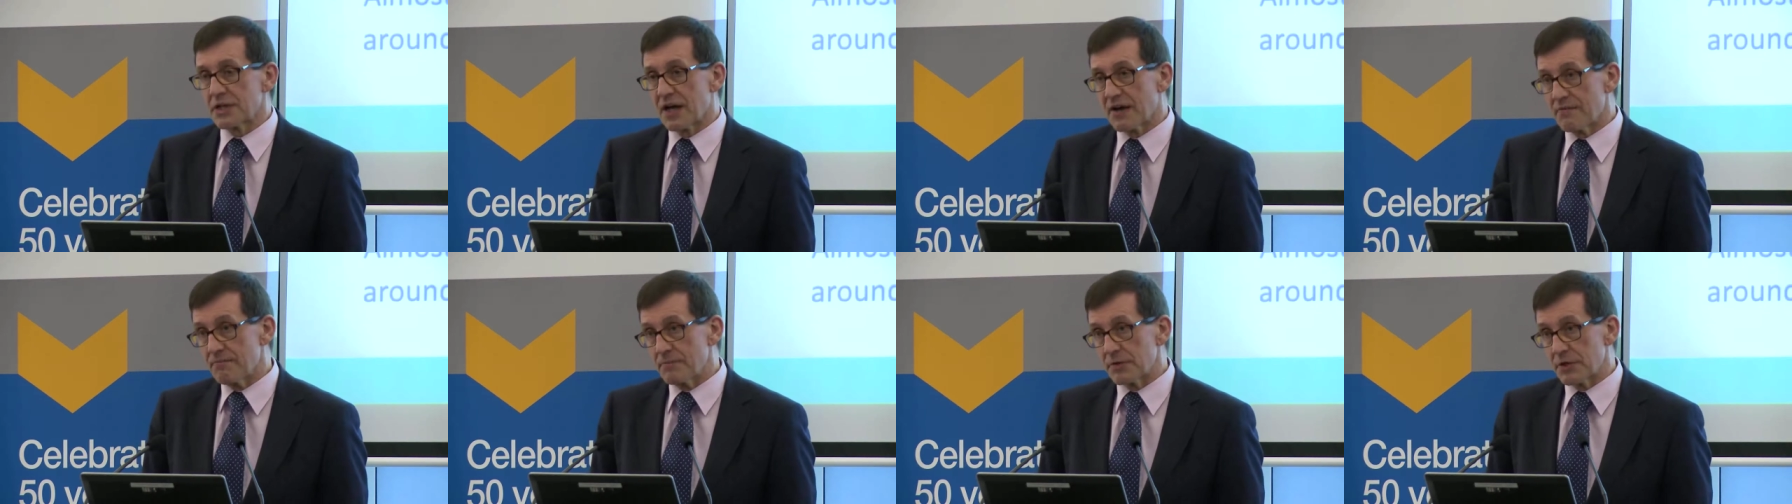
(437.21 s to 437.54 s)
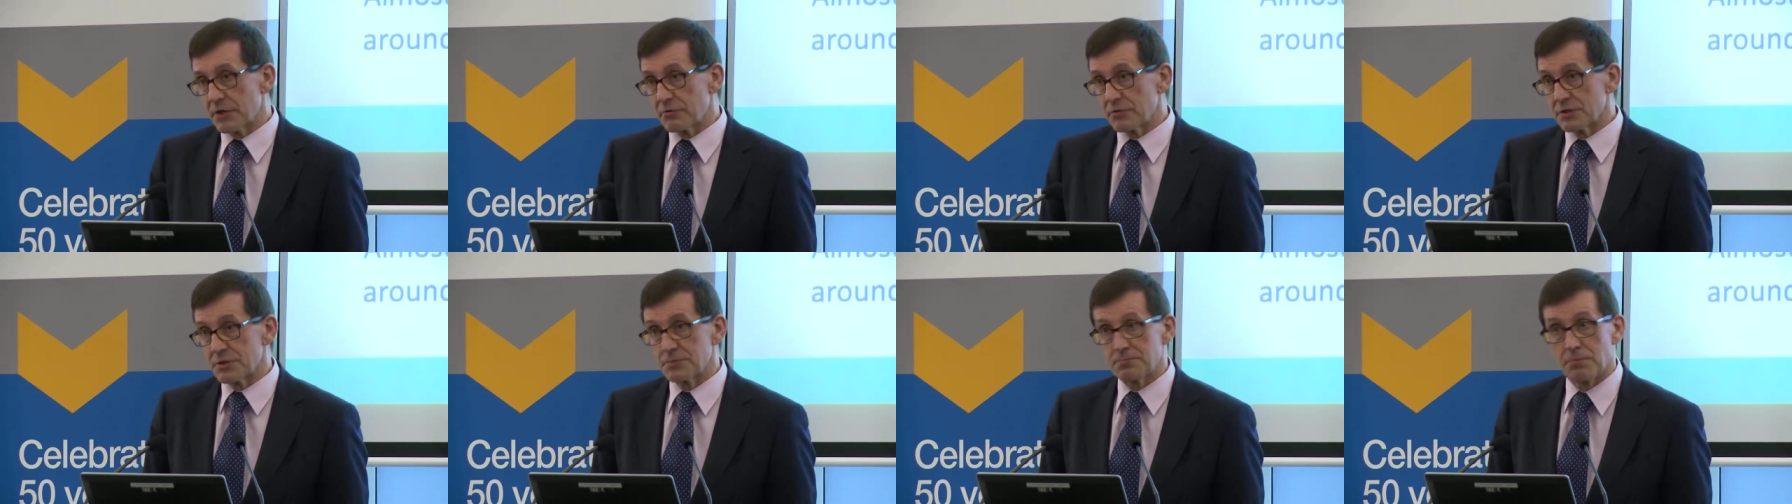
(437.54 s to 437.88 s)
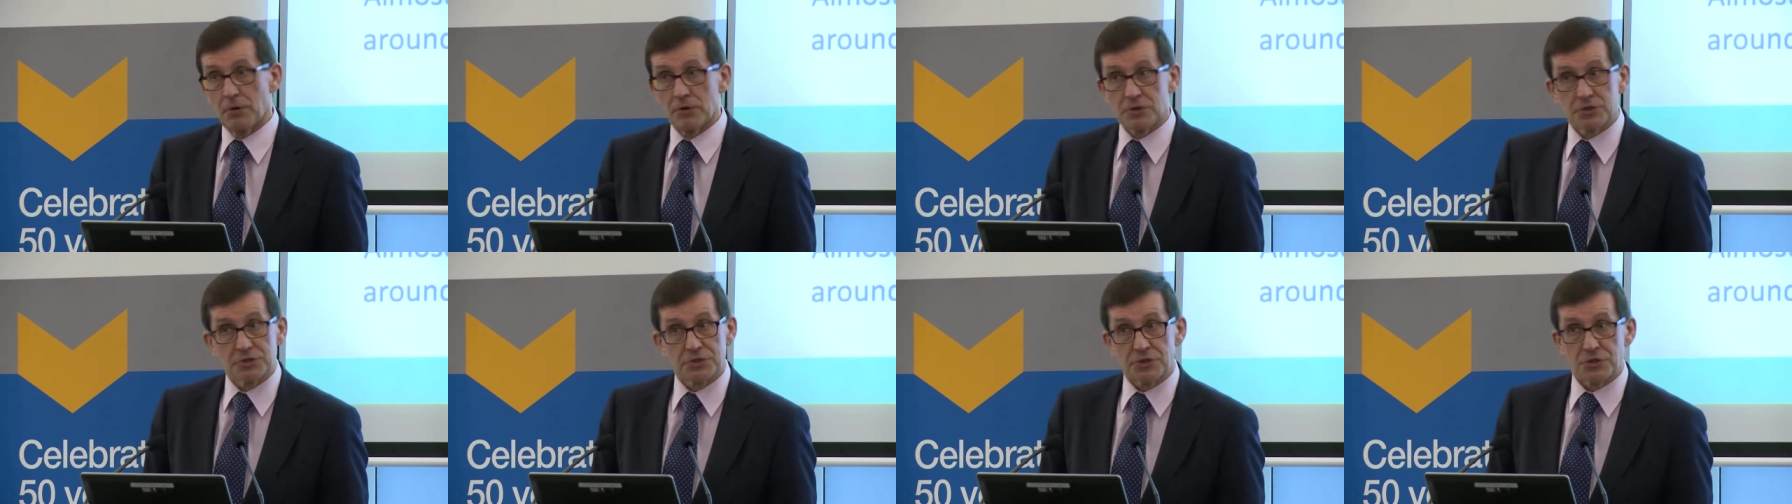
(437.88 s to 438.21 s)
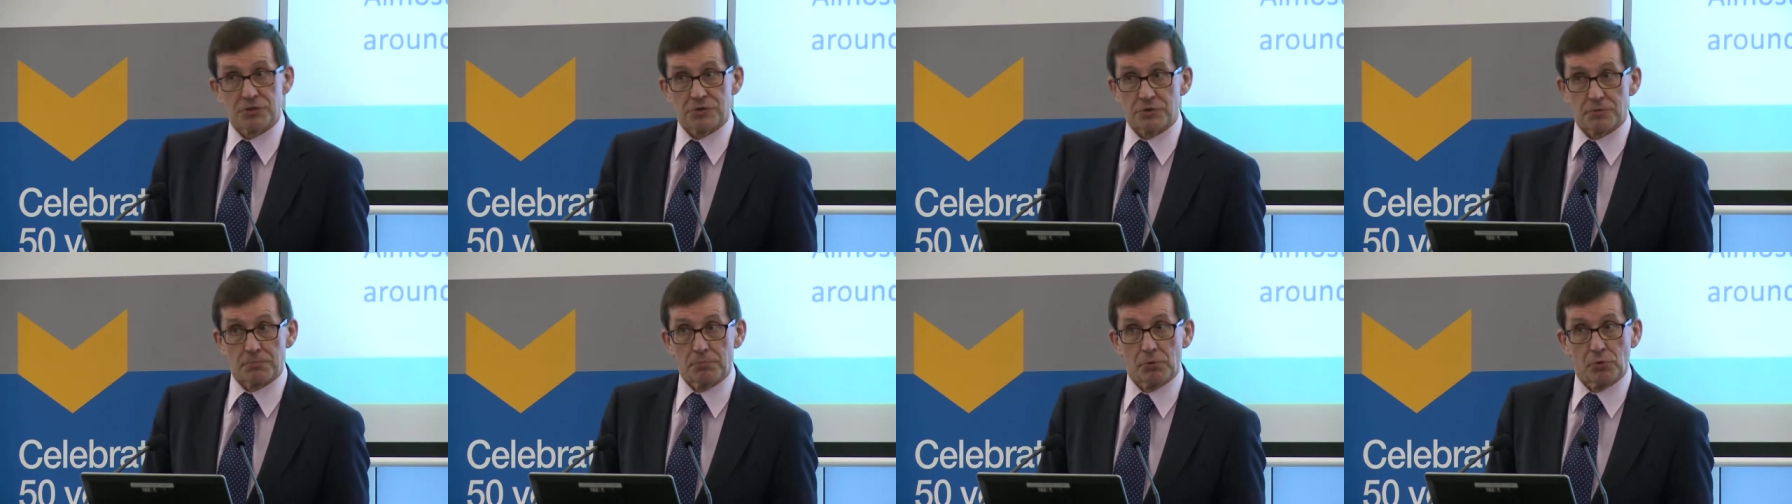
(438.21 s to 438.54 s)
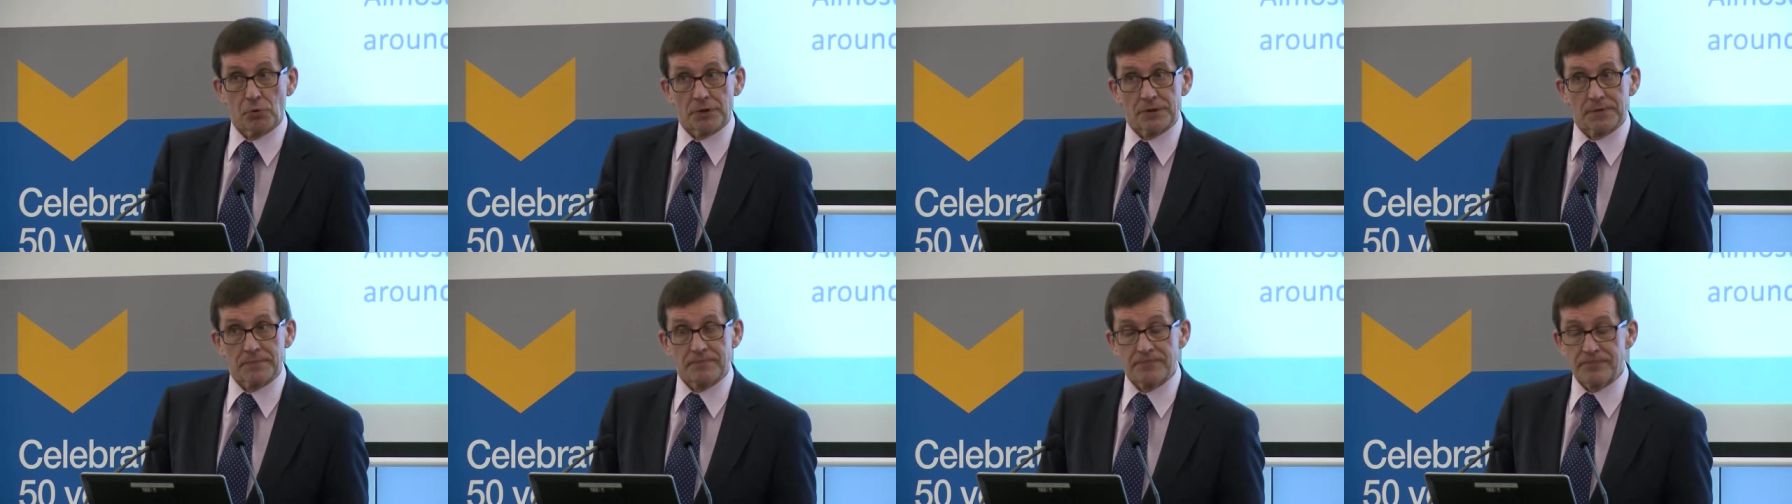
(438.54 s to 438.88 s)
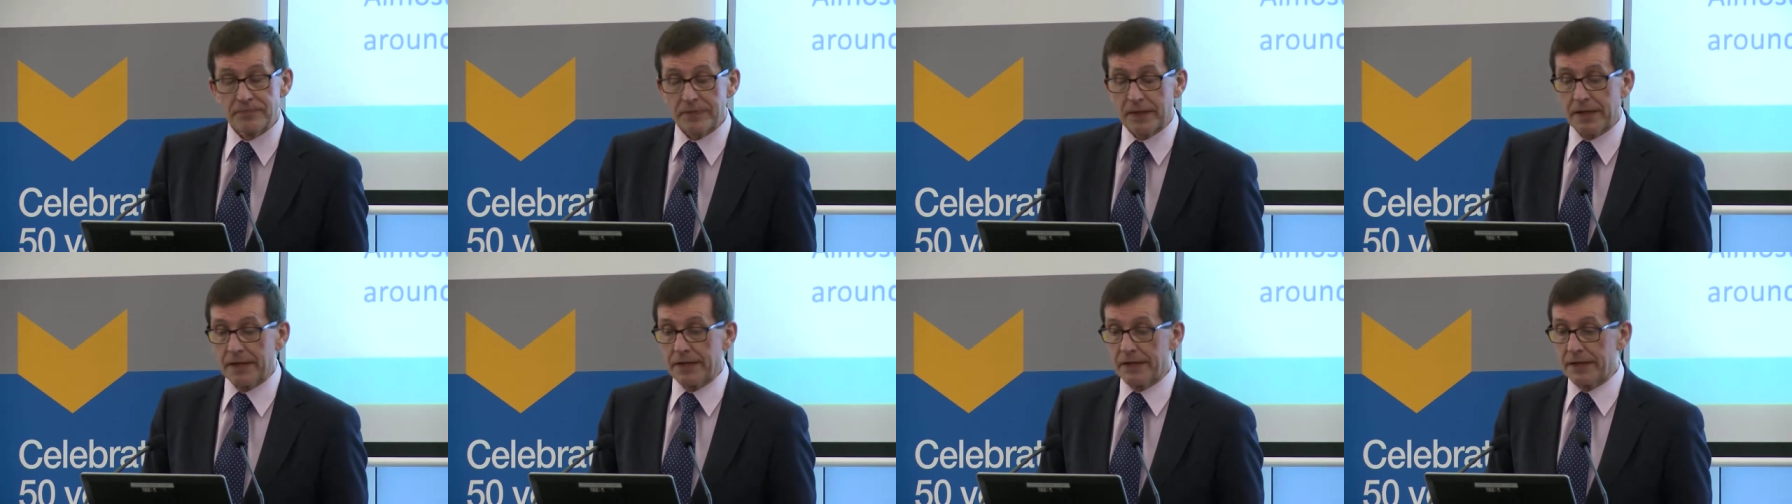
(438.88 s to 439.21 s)
government in response to the report.
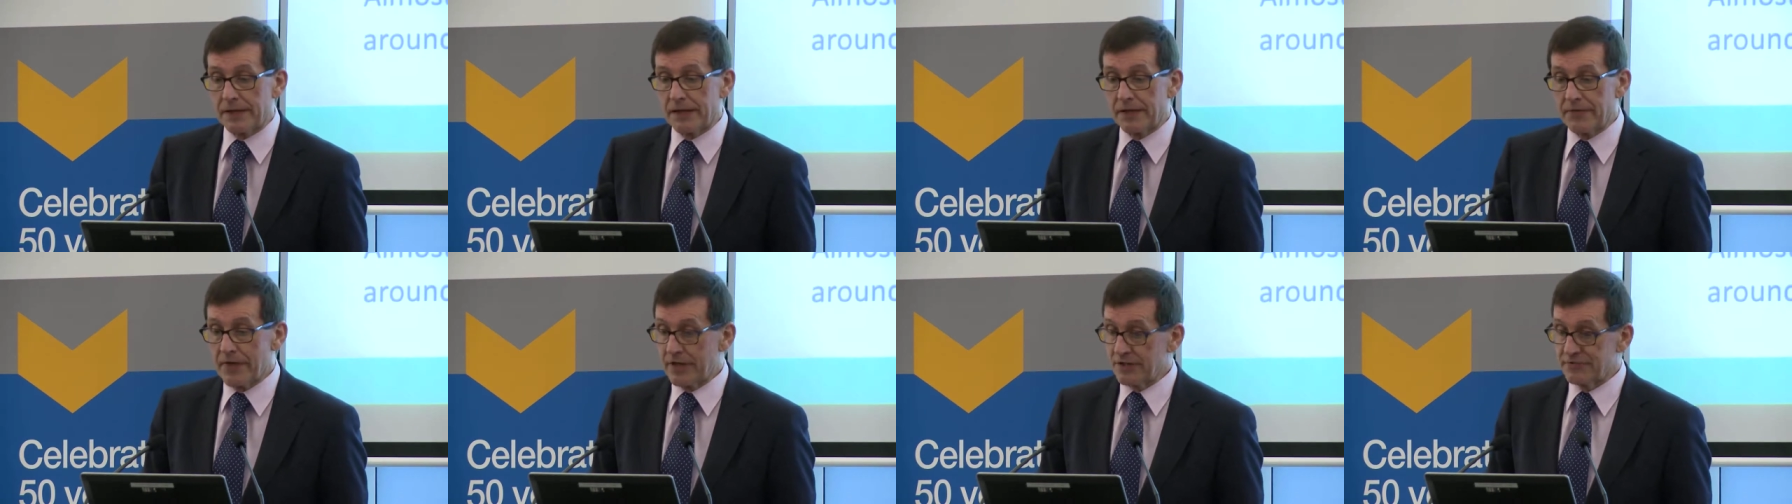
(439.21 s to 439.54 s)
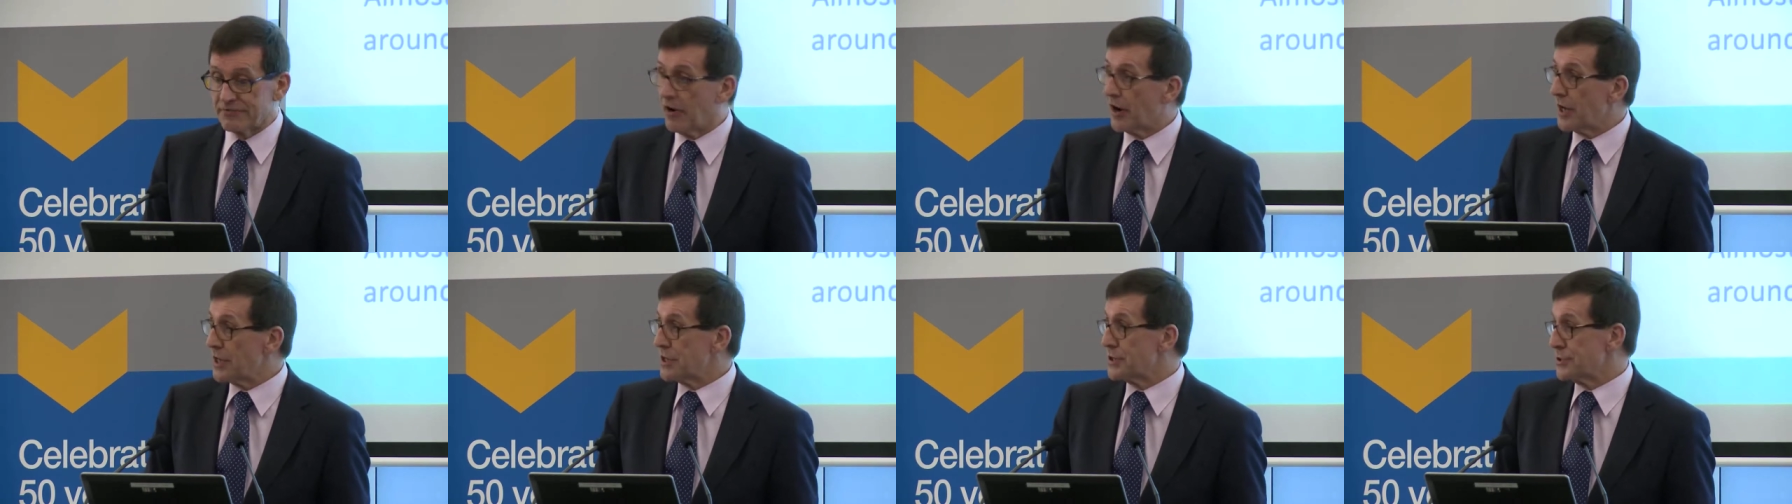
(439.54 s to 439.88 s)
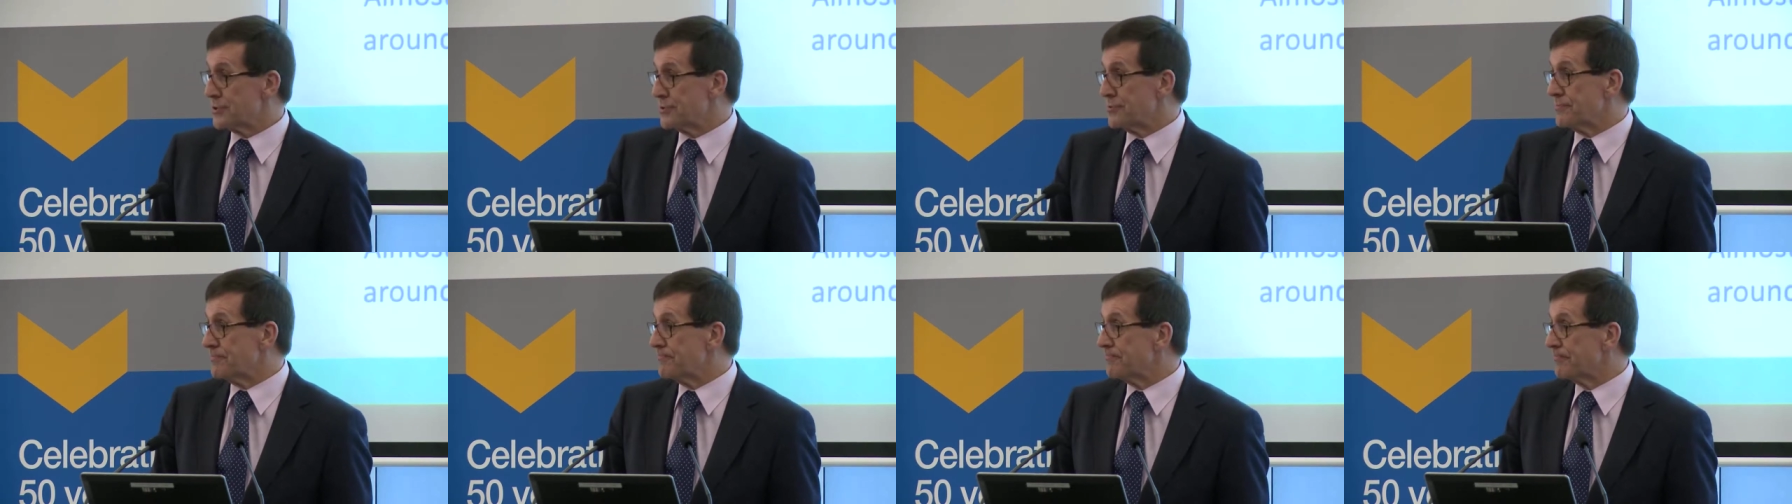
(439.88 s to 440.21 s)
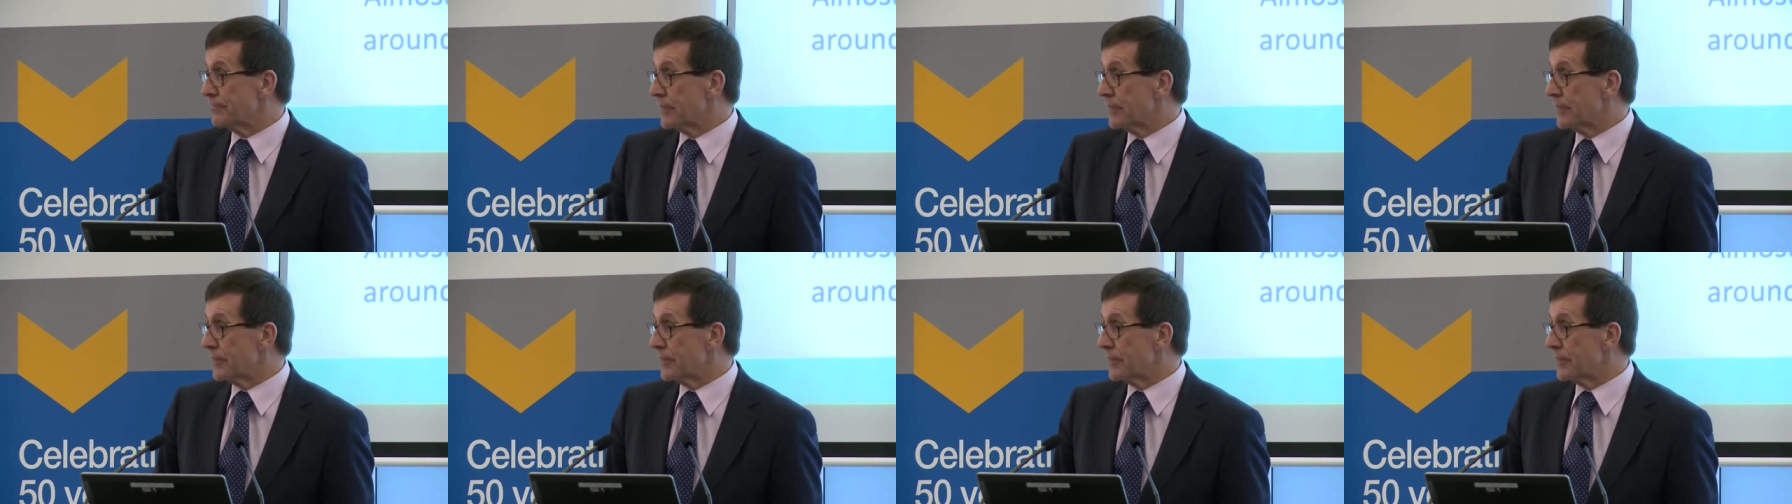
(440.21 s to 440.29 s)
Uh, that's fine too.